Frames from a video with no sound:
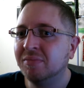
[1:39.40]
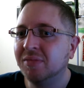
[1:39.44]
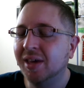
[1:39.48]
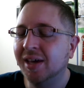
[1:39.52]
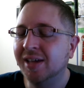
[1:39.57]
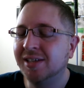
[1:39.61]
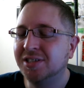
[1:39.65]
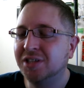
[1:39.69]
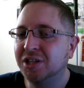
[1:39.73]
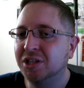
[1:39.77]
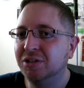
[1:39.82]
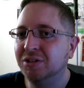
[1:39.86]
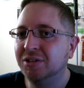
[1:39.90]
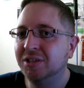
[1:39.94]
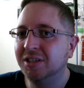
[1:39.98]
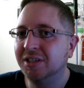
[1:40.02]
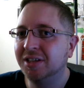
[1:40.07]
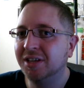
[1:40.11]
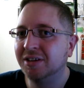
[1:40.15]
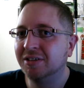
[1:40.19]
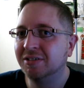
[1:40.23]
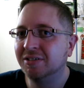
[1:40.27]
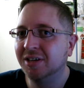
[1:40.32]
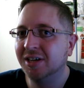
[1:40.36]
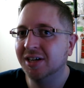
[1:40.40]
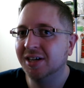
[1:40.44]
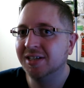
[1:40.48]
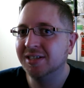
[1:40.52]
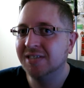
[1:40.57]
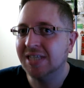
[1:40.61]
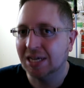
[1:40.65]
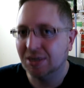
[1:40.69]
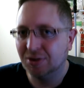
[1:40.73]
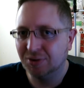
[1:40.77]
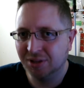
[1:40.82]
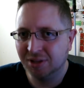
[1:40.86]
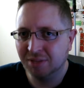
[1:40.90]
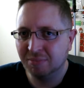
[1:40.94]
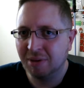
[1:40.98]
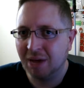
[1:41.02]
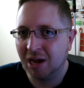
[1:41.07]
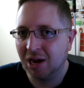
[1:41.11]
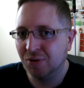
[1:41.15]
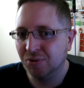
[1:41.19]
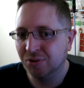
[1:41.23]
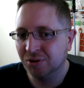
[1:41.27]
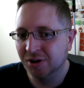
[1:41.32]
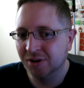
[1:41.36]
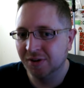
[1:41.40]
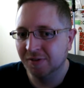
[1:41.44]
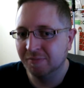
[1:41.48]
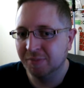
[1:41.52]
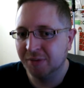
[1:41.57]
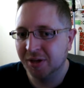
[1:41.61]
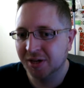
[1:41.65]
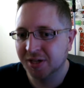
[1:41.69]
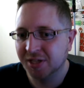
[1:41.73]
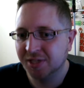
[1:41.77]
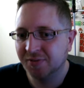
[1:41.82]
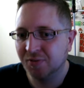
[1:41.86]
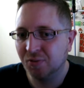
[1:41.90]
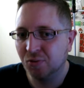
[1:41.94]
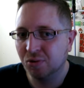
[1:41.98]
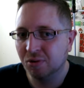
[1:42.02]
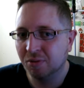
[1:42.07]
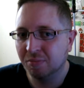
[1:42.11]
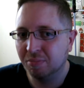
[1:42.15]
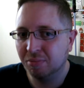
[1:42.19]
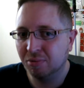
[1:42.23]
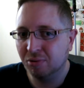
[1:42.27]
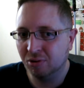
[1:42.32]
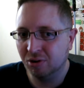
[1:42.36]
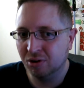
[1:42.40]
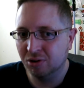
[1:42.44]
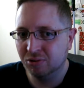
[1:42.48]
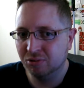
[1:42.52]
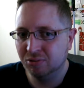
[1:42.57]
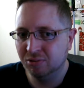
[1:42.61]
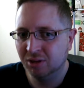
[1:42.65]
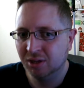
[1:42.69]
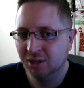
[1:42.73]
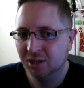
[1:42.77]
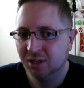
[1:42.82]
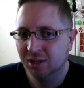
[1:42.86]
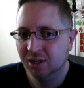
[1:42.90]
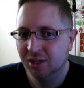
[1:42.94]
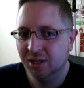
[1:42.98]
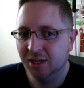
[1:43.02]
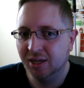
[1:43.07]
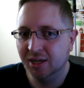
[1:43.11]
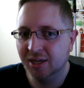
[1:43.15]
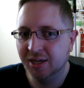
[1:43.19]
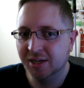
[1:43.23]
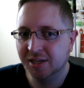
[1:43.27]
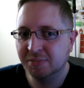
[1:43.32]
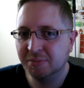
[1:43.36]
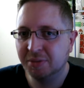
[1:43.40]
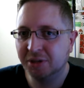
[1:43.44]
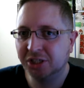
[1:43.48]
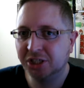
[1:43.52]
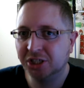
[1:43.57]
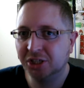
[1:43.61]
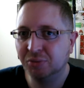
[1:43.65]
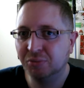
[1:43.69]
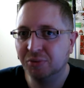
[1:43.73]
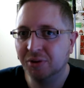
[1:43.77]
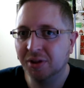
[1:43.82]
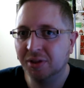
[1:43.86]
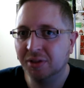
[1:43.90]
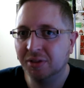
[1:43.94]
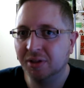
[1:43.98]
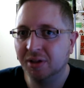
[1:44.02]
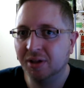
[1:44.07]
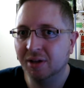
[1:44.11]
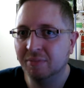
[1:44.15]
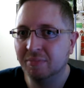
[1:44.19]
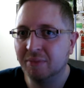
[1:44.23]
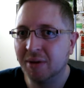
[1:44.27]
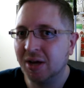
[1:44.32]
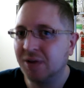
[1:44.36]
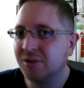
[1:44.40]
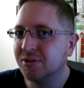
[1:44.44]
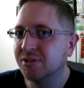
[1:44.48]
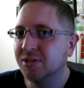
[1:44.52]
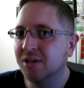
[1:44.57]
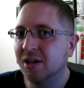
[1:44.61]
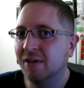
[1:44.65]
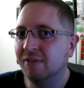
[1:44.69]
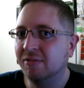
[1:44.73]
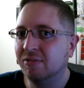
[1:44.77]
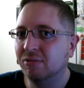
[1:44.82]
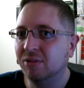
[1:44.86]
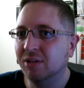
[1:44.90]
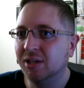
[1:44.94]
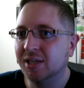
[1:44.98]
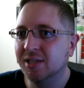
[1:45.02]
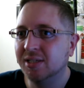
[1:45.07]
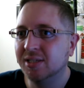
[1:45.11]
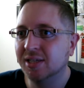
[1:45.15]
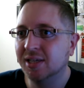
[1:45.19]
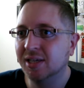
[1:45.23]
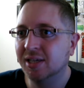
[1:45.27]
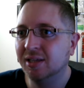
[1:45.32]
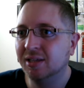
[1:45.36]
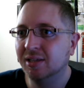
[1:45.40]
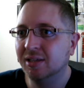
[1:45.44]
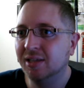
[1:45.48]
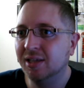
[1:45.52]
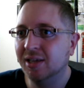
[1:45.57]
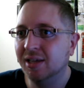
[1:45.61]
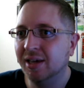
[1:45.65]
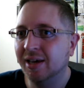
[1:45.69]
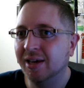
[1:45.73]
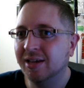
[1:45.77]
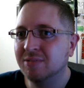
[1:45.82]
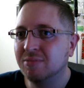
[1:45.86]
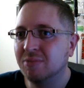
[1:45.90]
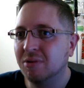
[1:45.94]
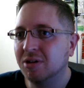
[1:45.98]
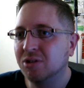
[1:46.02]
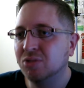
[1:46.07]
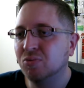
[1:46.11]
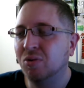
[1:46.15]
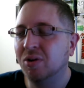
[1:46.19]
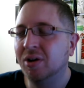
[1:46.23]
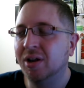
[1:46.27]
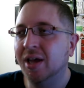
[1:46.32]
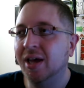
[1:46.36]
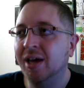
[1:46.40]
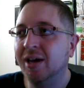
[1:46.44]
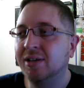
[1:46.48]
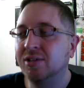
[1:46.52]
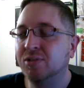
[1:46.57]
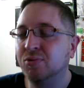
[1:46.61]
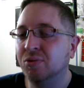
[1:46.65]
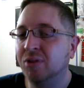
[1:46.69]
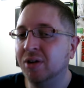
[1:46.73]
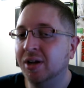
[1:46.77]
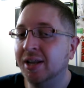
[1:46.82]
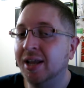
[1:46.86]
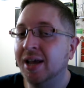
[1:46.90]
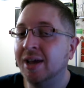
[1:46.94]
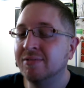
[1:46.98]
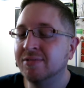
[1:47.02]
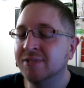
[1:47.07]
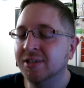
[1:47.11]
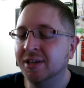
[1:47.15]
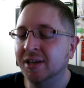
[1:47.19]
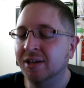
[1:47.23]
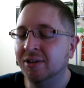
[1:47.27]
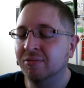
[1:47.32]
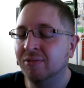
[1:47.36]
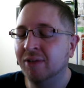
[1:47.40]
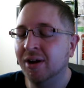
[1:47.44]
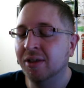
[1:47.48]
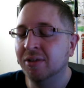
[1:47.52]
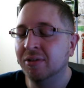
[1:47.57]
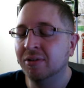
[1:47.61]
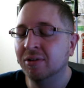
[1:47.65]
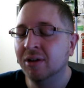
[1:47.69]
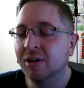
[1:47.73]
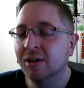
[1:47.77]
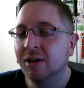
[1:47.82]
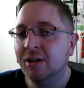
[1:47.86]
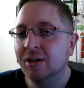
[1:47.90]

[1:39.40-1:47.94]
it's clear that they're touting the power of PS4 Pro, especially with Microsoft releasing the Xbox One X, or announcing it rather.